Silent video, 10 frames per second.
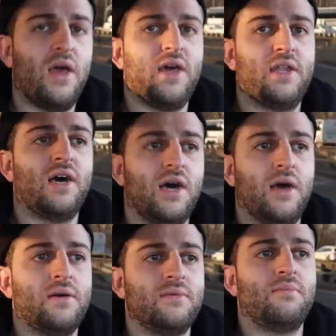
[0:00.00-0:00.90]
and
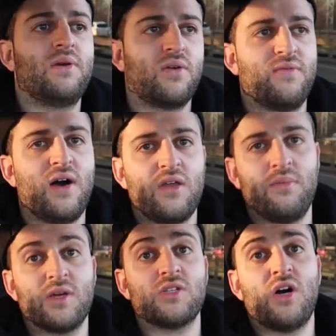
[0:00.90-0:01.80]
bigger
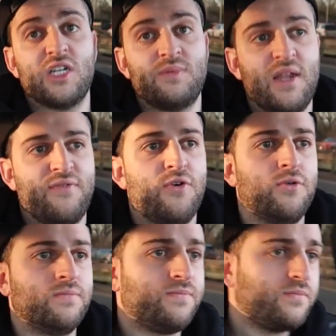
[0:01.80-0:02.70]
volume exhaust manifold.